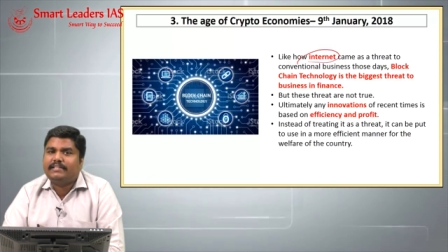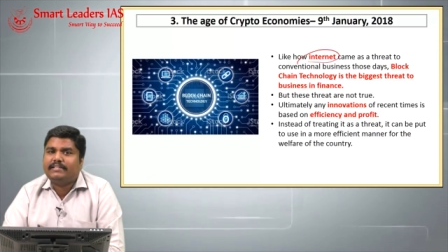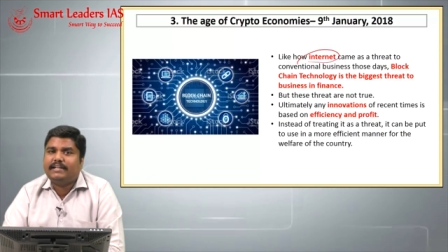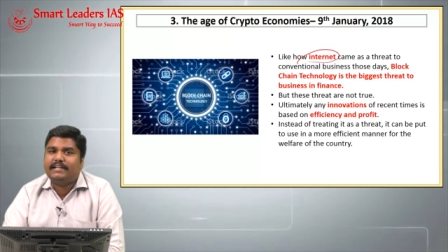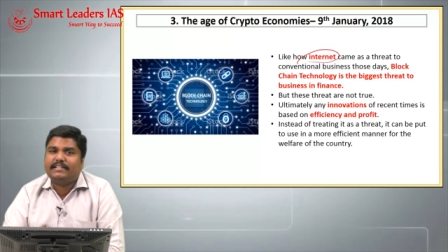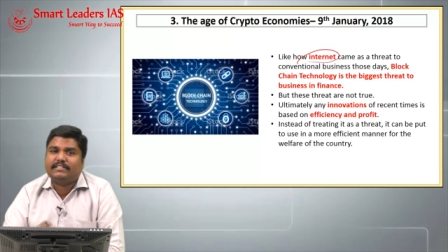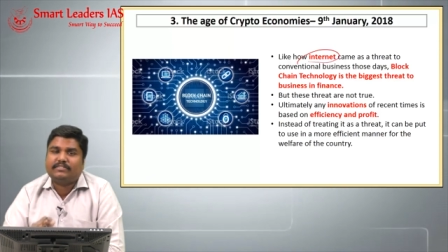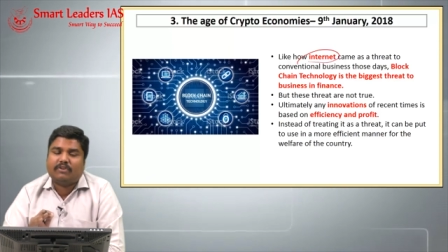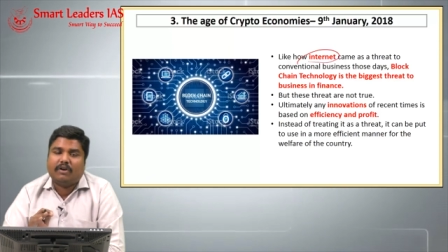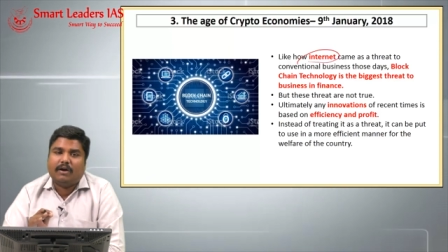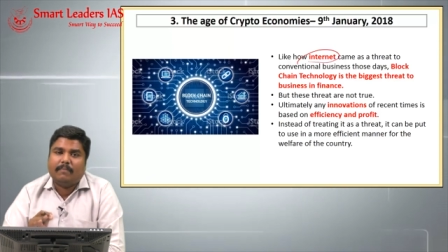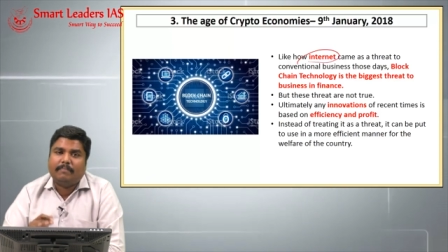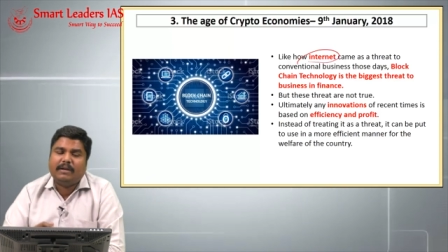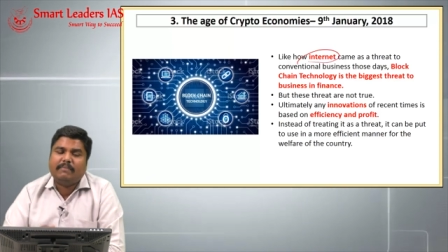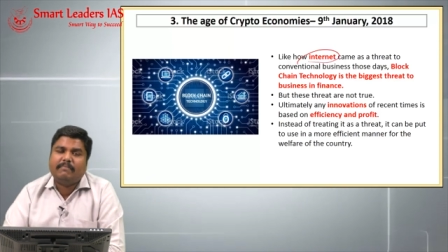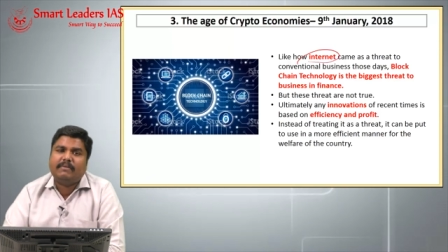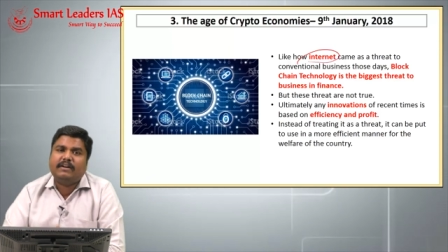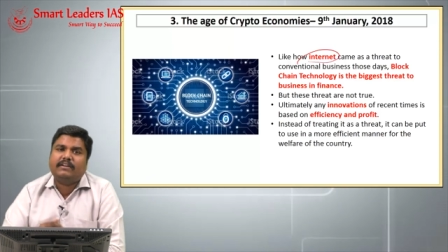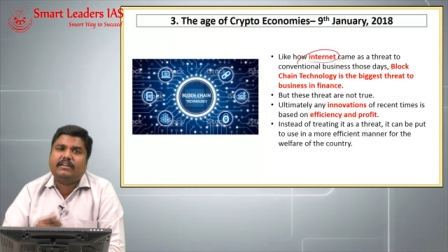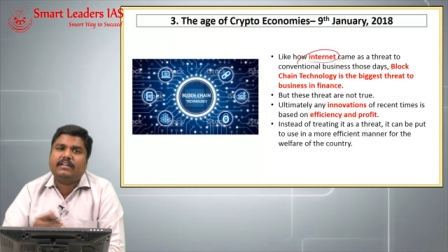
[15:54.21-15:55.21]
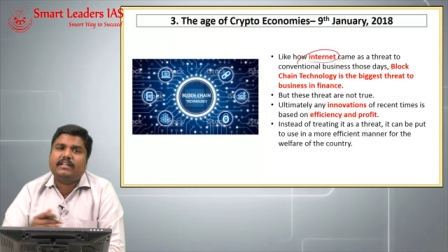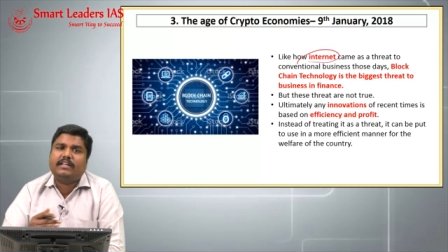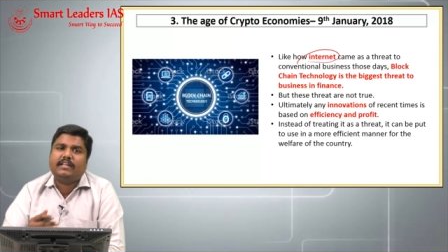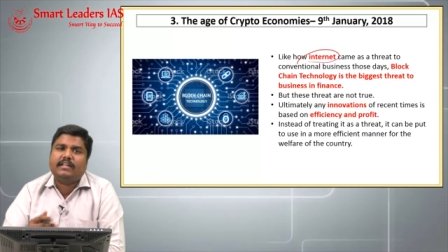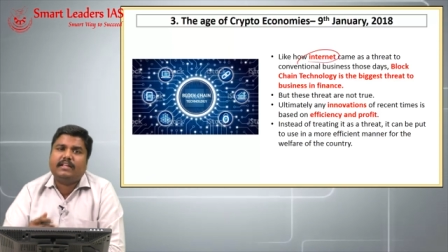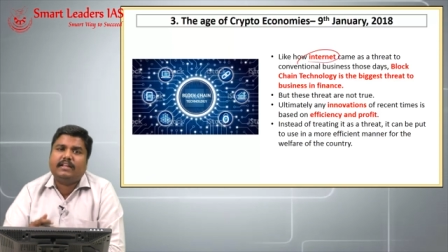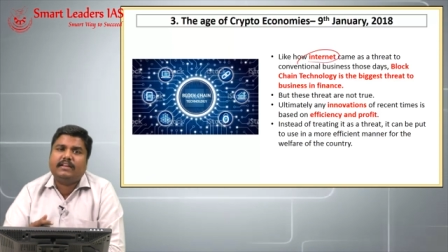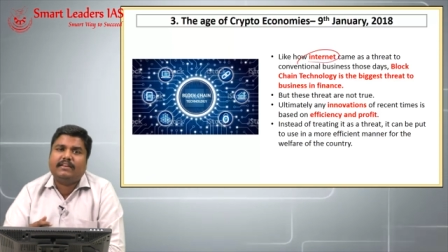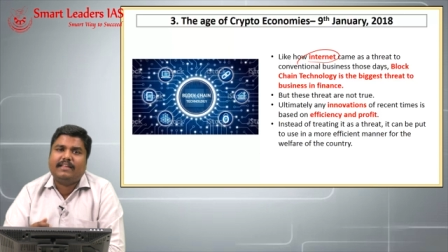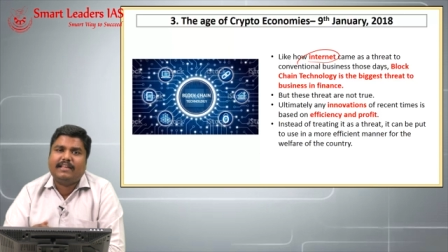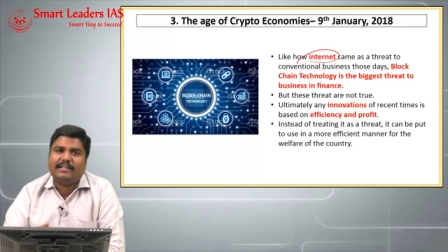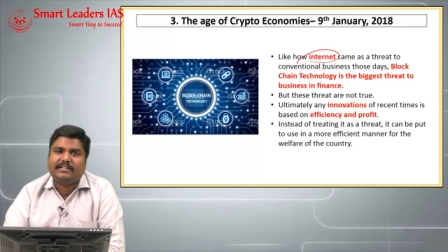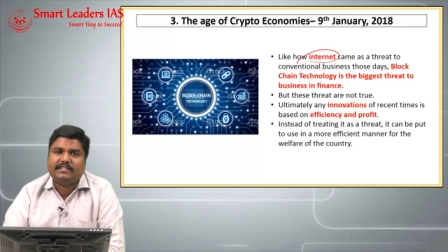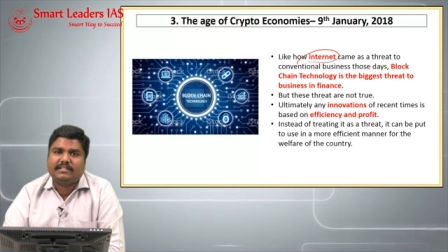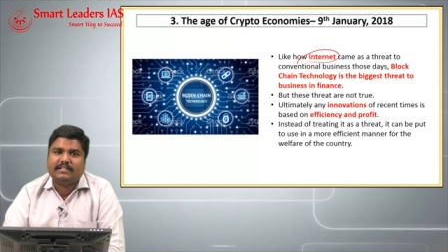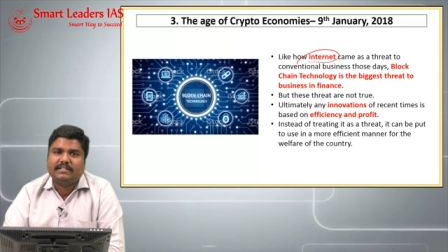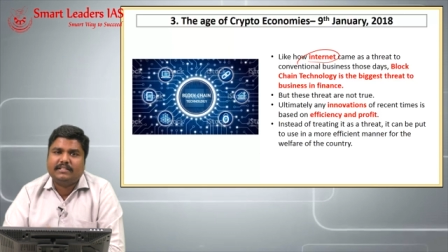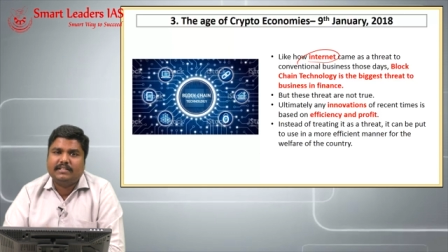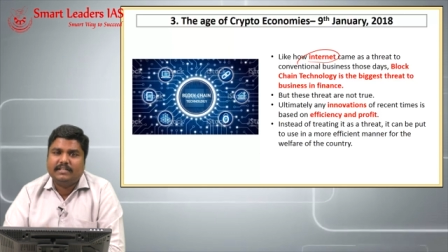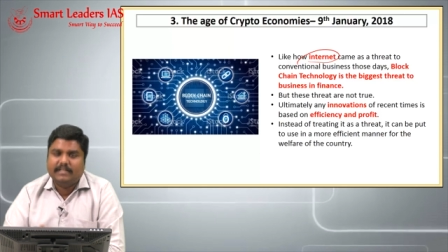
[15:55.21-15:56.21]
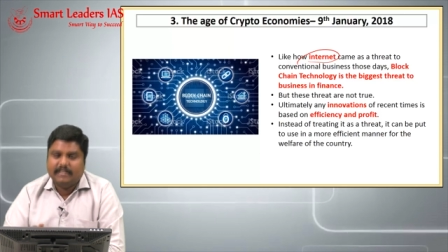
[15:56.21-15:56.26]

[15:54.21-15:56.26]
It is complementary in nature.